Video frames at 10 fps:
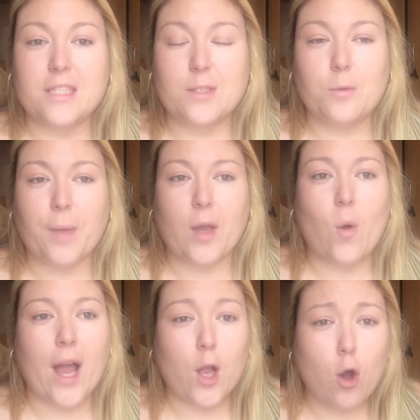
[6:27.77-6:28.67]
still be
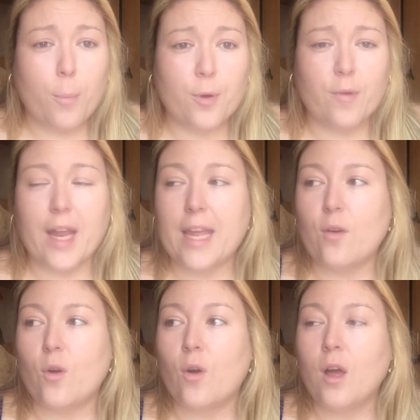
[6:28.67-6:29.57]
quite coppery
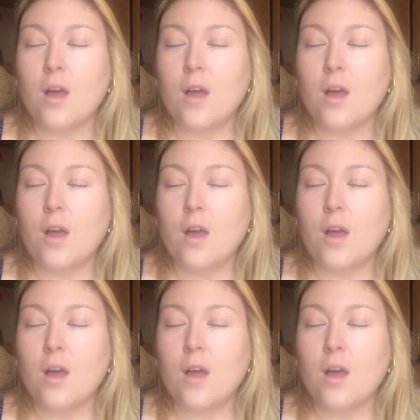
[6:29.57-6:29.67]
or